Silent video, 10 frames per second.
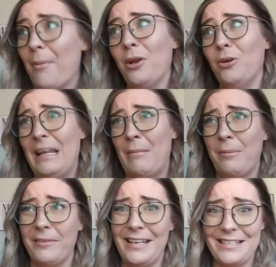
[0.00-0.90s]
I'm going to look them
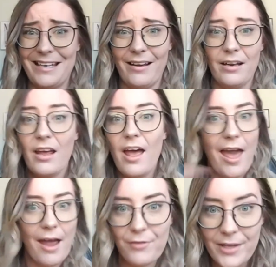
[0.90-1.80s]
up on the internet.
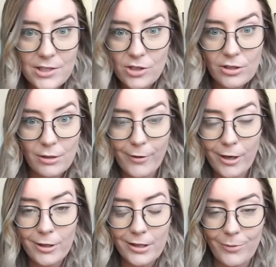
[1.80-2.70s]
Everything is on your
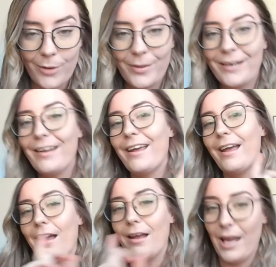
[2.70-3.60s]
phone at the moment.
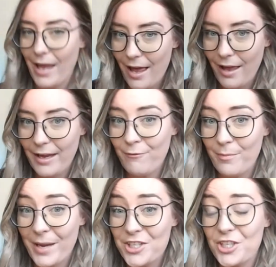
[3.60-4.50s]

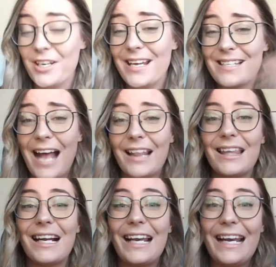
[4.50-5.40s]
Information is at
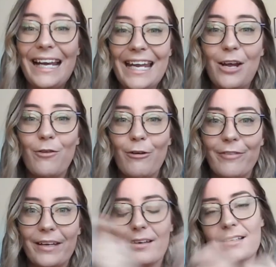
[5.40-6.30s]
the click of your
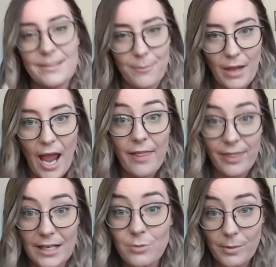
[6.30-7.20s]
fingers,
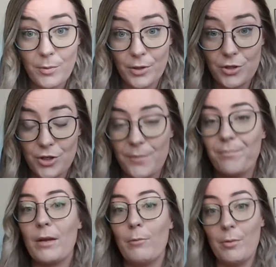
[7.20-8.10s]
and that's what we want to do.
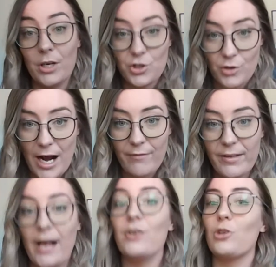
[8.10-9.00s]
We want to drive
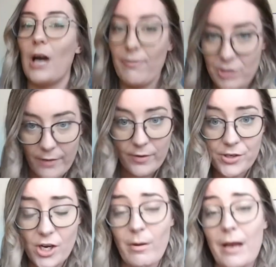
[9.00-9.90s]
traffic
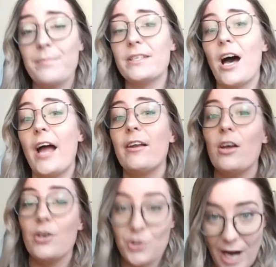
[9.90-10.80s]
to your
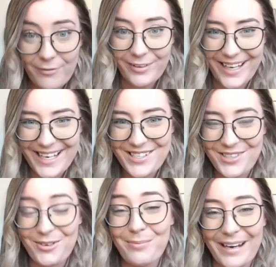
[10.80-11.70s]
website, drive
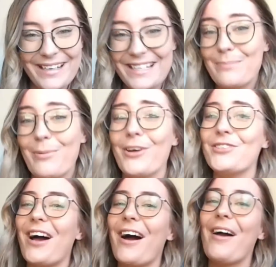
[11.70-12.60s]
leads through brand
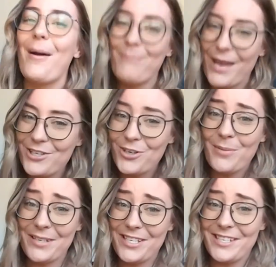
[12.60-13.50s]
exposure, make sure
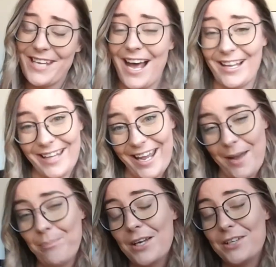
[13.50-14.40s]
your message is out
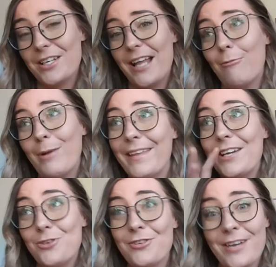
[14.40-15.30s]
there so that when
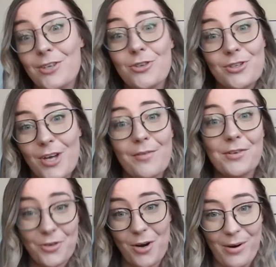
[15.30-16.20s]
they do need your
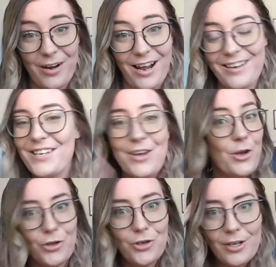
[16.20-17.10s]
service or your product,
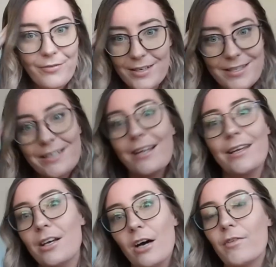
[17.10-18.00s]
you're the first thing they
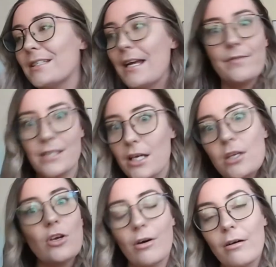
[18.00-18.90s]
think of because they've
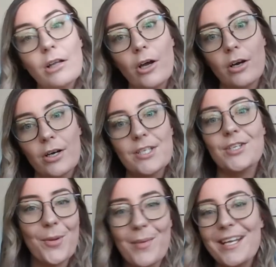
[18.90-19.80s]
seen your logo
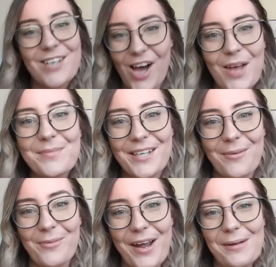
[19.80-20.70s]
so many times
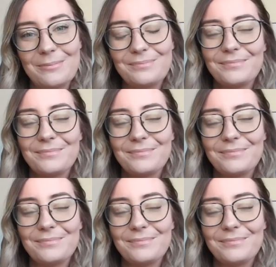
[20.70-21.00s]
somewhere.